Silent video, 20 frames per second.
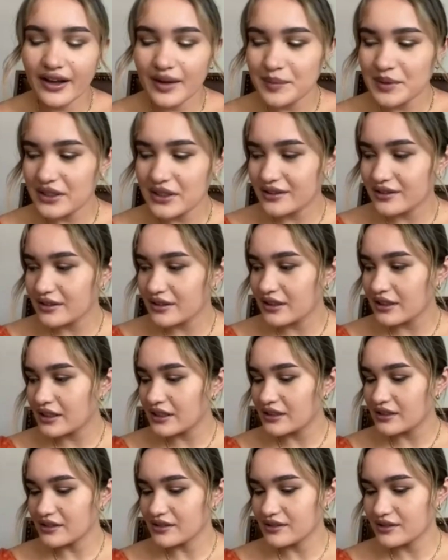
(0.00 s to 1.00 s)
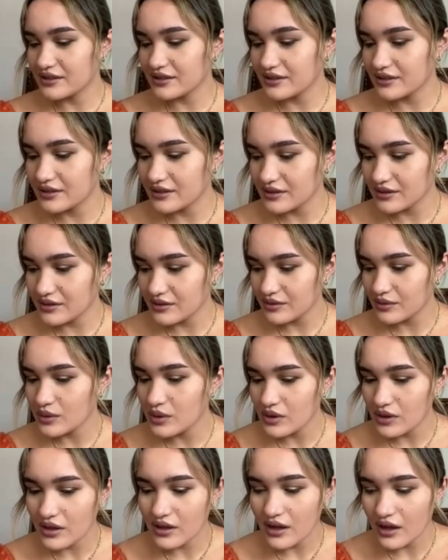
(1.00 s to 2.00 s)
I mean, it
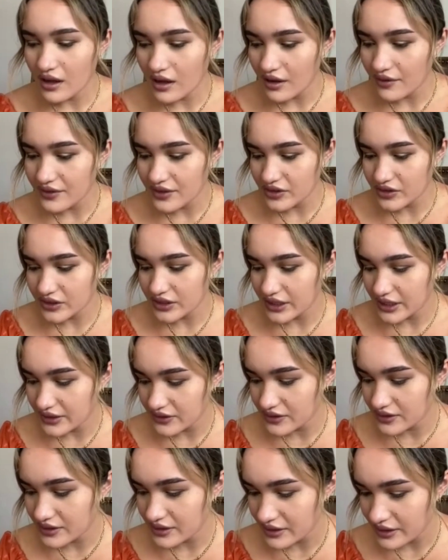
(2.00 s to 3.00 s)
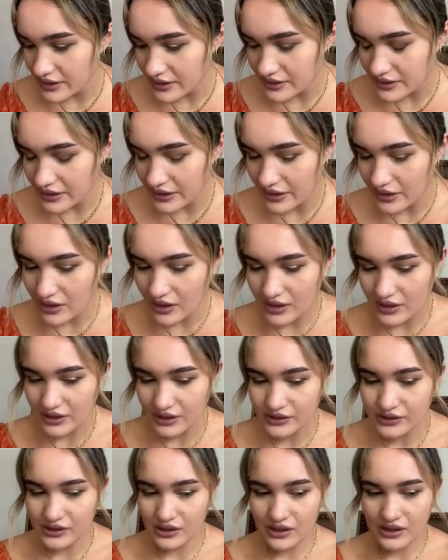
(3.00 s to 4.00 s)
well obviously it's it's an
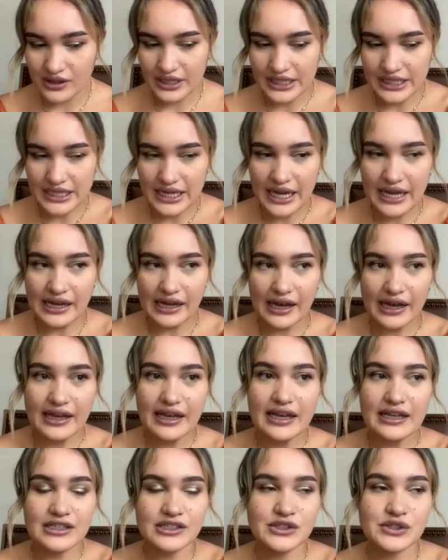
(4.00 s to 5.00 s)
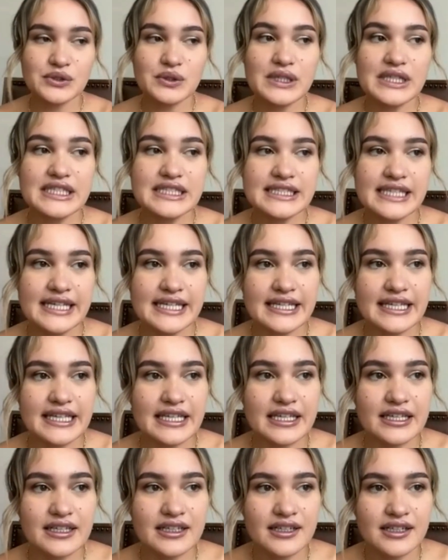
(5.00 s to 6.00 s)
iconic song and i i enjoy
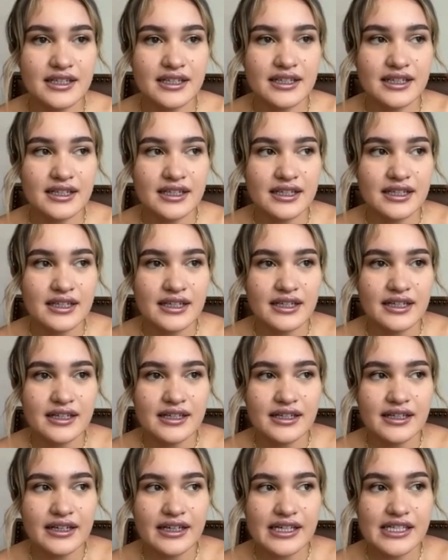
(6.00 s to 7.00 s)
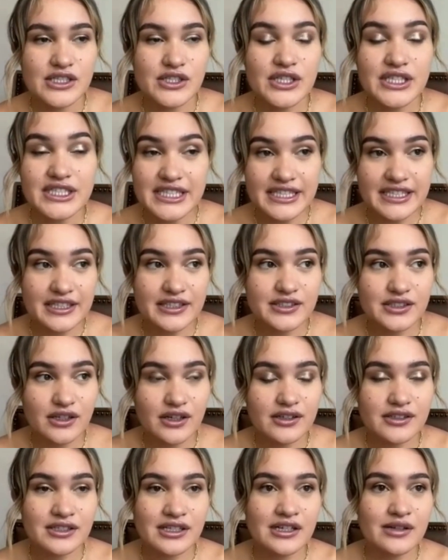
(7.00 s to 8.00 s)
taking I enjoy taking
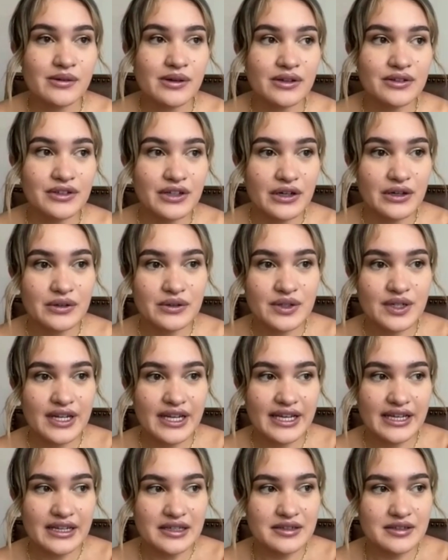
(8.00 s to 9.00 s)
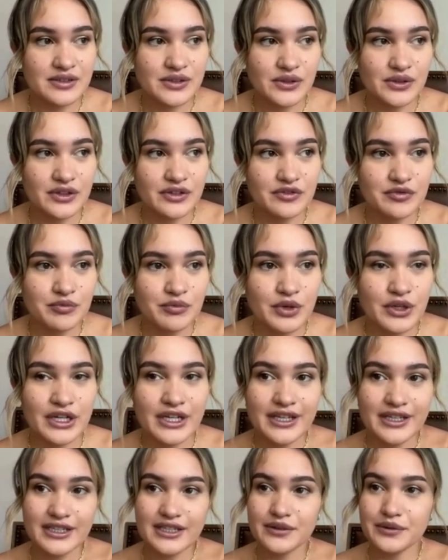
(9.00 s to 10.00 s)
songs that are well known and sort of
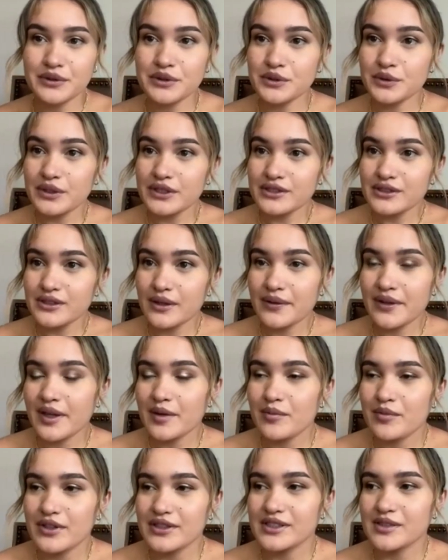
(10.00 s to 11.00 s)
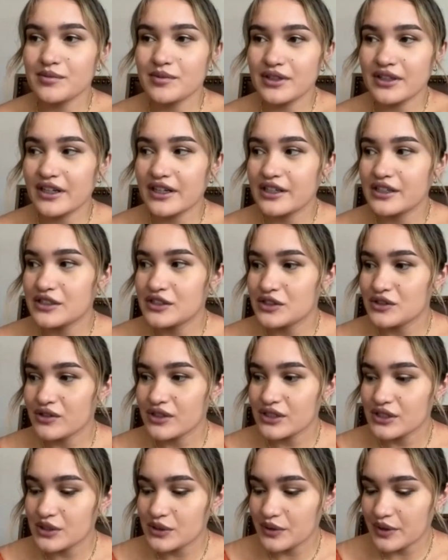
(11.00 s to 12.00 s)
putting a different twist on them. That's something that I
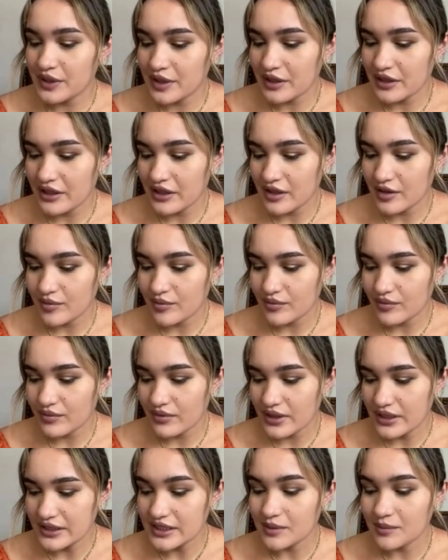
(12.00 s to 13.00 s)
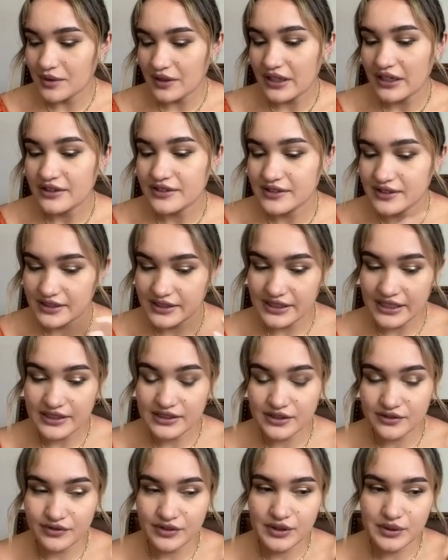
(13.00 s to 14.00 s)
enjoy doing, um, and something that I see
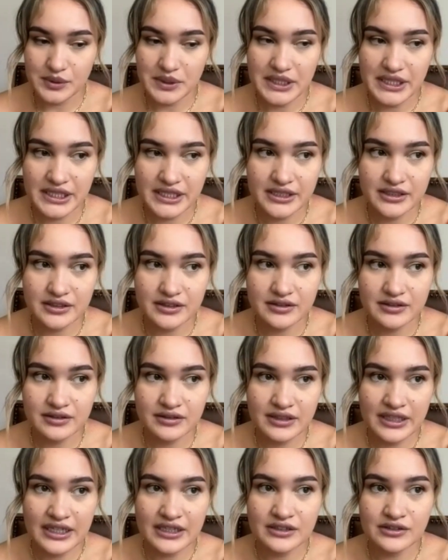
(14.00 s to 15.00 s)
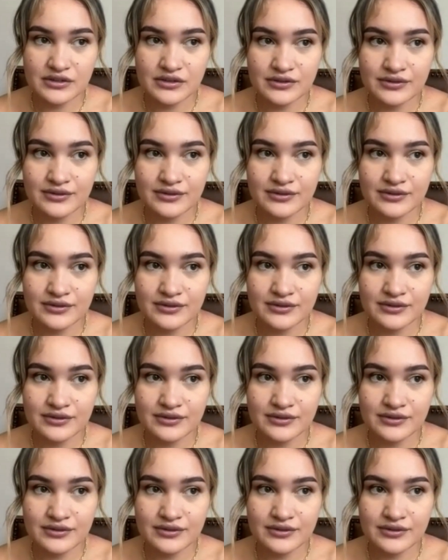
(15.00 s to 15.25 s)
as a viewer that